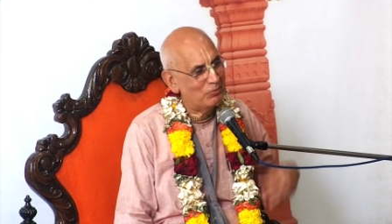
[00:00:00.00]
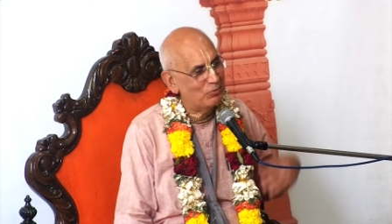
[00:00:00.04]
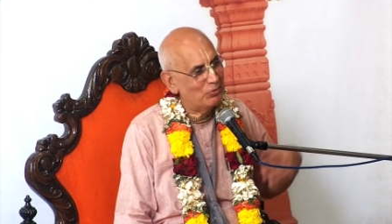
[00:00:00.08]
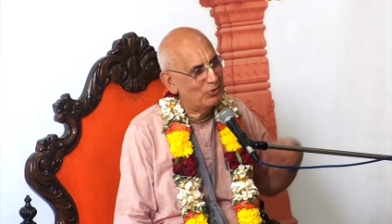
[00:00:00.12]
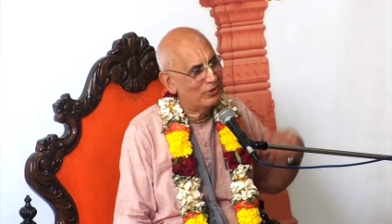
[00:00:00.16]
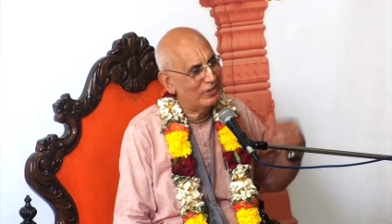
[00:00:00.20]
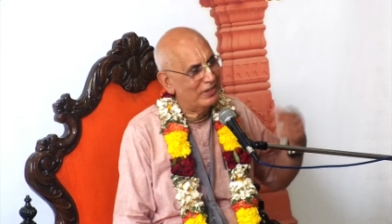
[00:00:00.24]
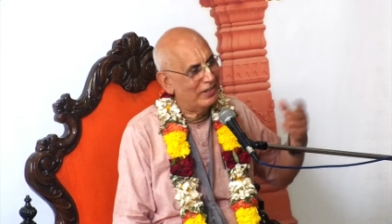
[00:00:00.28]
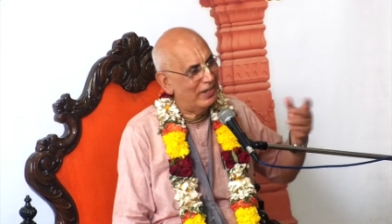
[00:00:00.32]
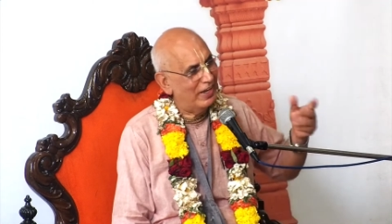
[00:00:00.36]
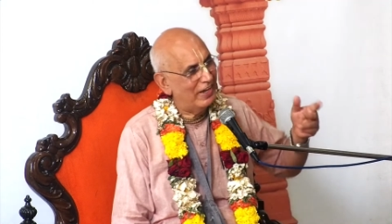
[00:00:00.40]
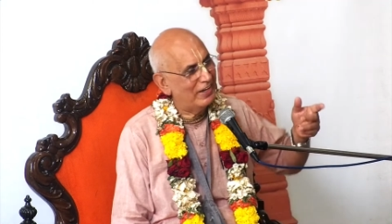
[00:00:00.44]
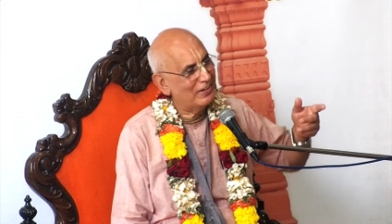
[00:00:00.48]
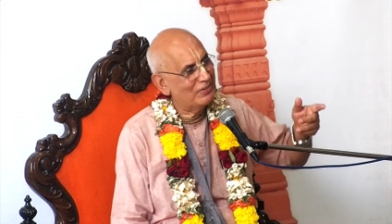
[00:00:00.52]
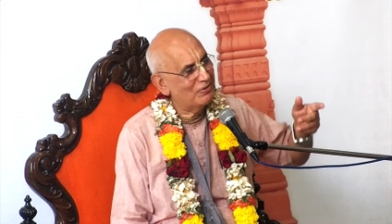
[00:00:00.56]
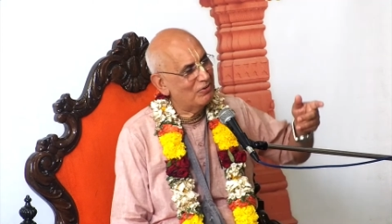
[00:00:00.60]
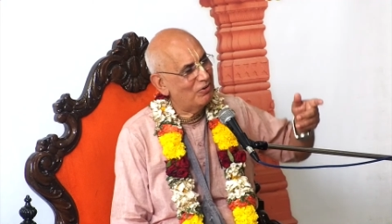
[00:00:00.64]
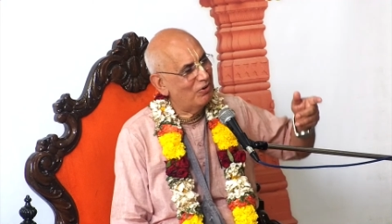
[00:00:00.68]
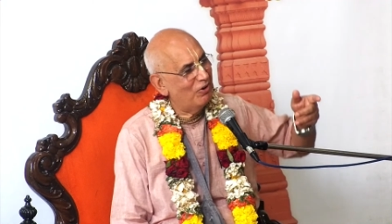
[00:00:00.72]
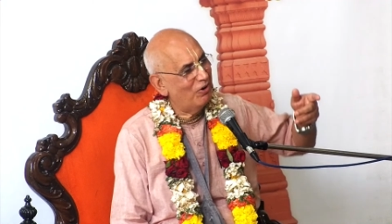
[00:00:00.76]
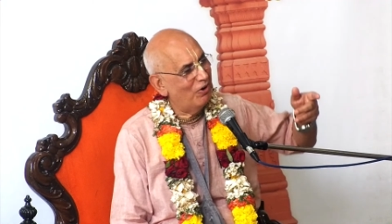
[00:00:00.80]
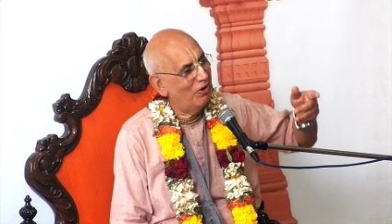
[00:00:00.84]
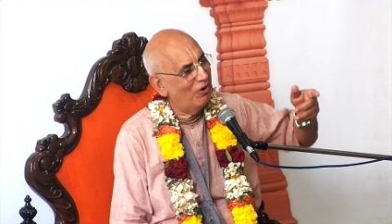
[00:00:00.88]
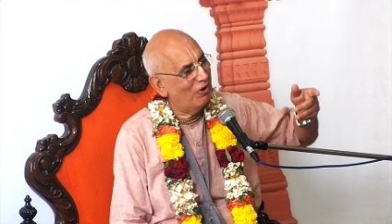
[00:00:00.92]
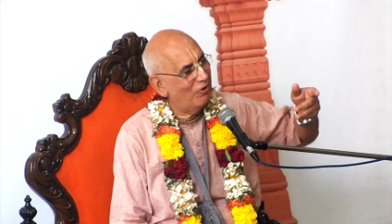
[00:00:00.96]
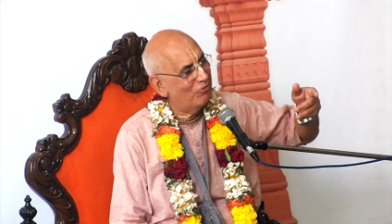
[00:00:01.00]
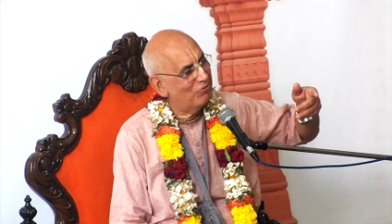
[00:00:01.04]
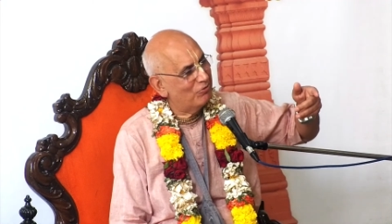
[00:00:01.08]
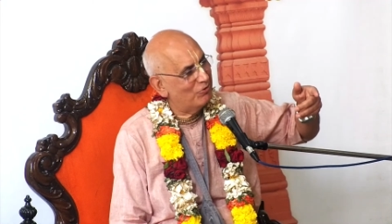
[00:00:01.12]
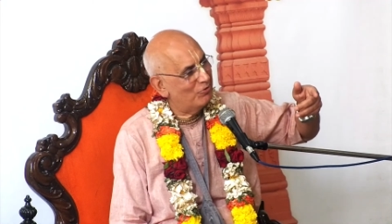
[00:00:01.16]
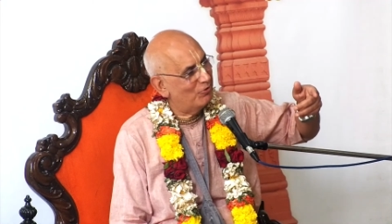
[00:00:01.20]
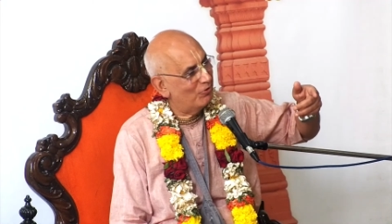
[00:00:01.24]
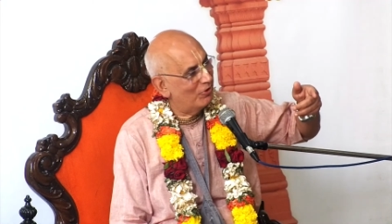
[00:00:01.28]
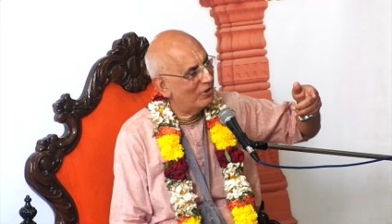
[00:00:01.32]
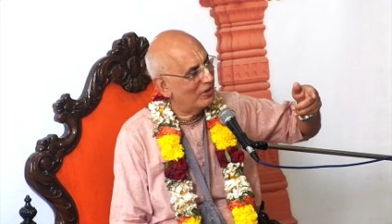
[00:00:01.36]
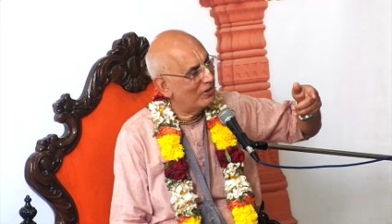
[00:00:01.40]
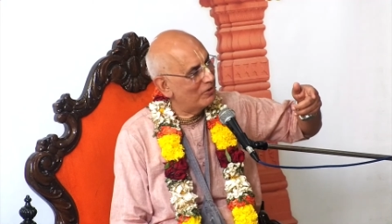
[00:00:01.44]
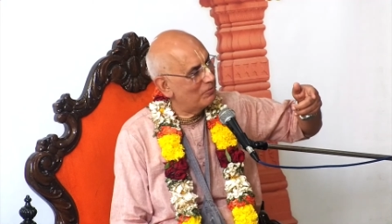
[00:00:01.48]
would get of
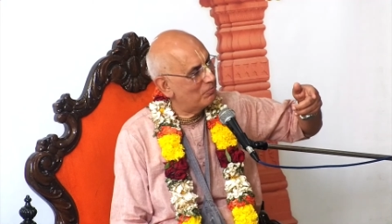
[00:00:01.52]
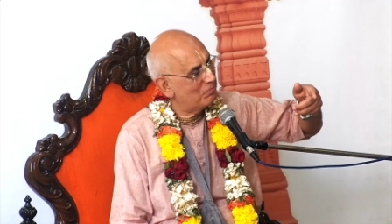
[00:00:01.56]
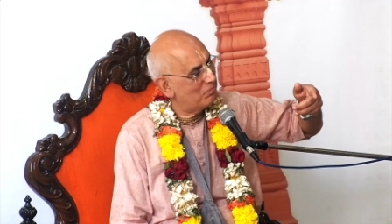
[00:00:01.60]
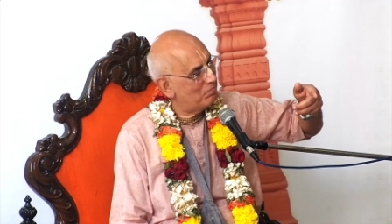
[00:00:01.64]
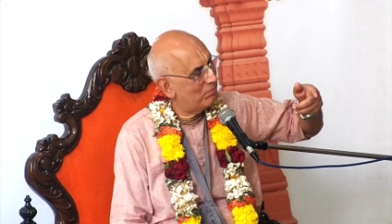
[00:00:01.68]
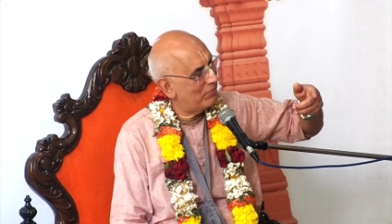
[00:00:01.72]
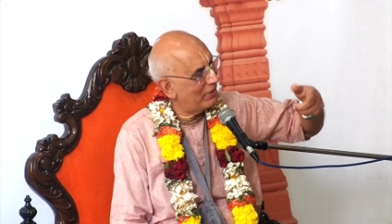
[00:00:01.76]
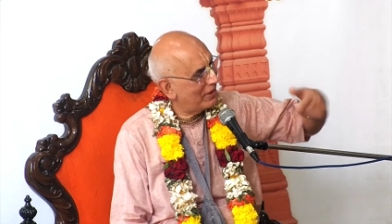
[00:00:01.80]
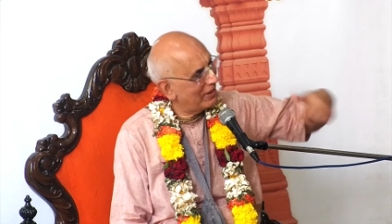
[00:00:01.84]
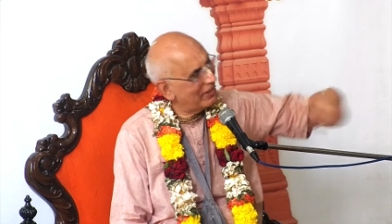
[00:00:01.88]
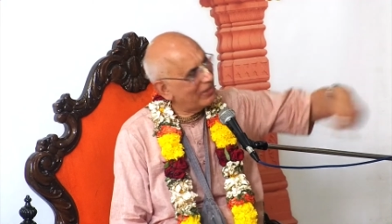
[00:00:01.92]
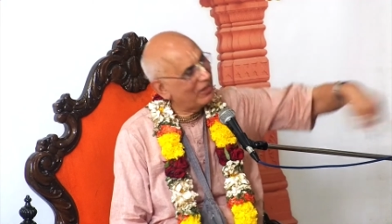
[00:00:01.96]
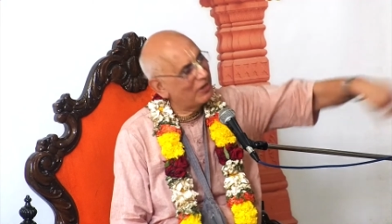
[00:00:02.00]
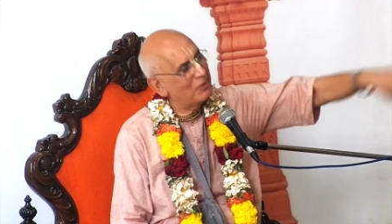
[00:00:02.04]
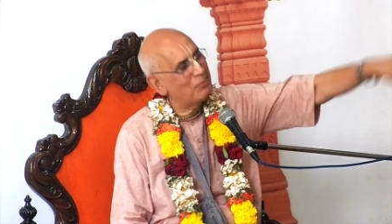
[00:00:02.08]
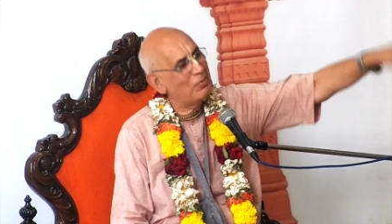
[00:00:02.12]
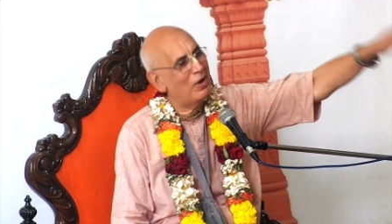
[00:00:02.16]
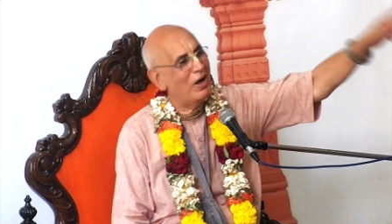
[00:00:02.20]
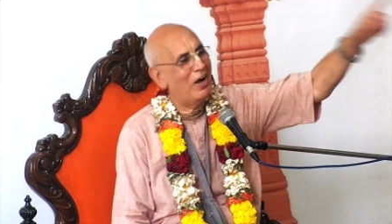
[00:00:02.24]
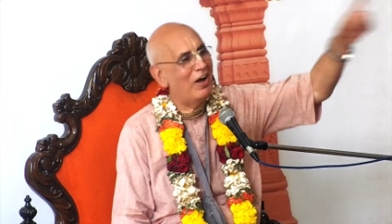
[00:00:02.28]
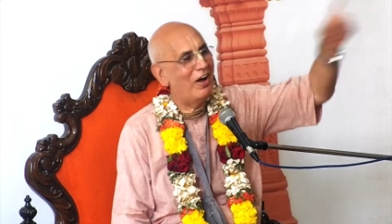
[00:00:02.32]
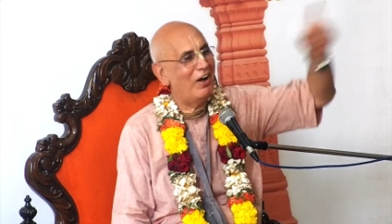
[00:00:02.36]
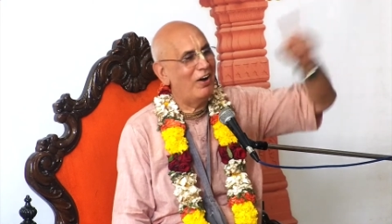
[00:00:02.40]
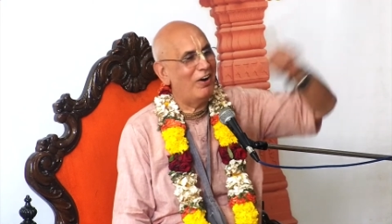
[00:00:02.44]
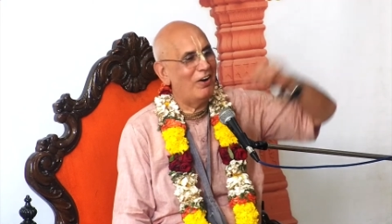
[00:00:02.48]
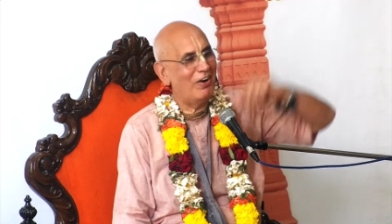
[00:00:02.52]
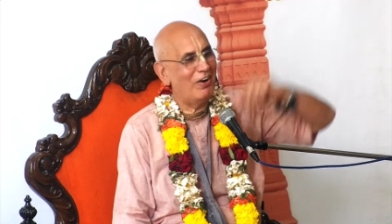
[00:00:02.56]
doing parikrama